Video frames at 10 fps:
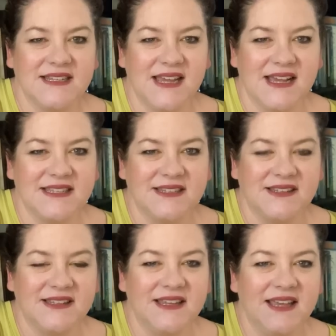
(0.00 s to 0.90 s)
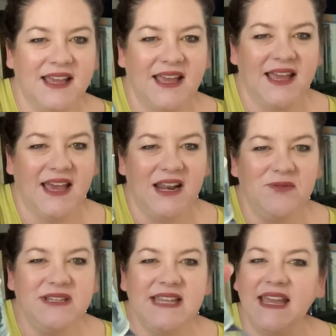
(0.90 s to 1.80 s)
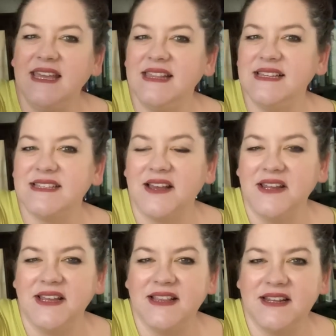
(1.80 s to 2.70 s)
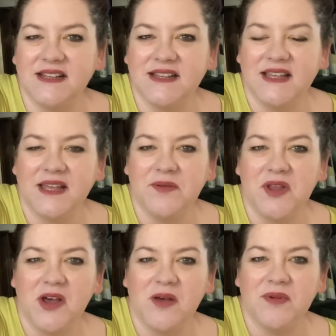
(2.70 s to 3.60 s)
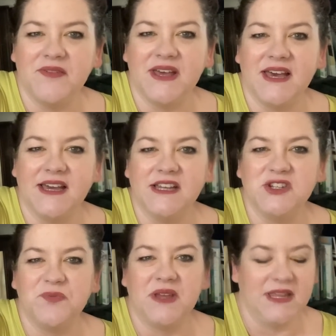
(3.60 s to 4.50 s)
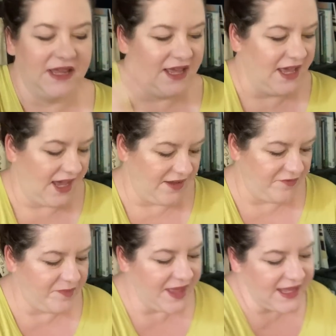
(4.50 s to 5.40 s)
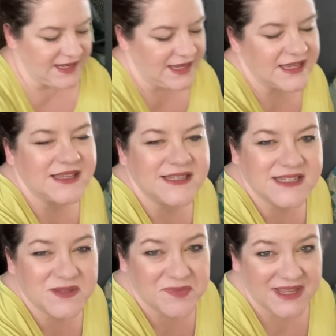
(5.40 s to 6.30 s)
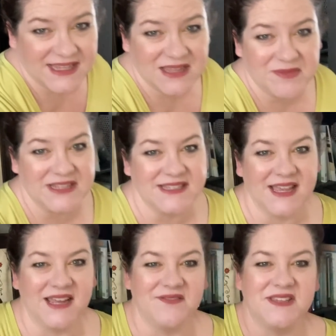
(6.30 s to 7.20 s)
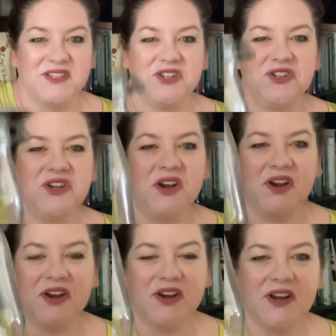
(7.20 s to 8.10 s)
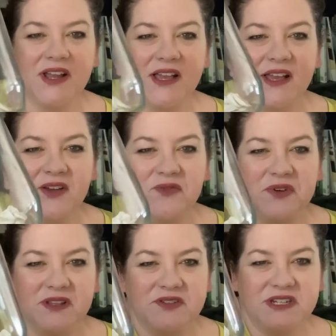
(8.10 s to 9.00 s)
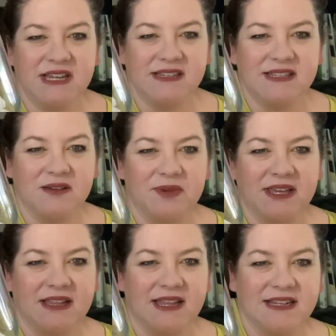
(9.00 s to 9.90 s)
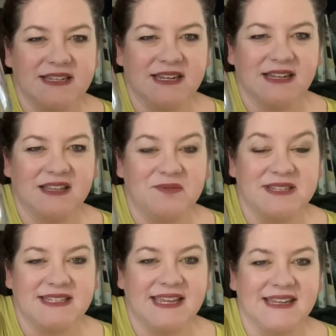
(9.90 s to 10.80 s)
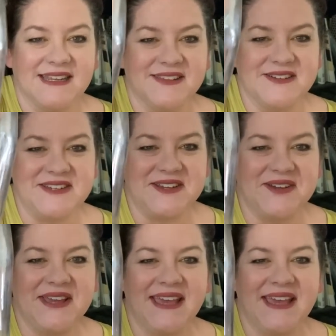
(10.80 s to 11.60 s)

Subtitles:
tassel. And I was hanging these on a little knob of a hutch, but I've been displaying them inside of this jar full of shells that we collected, and a little bit of sand down there too,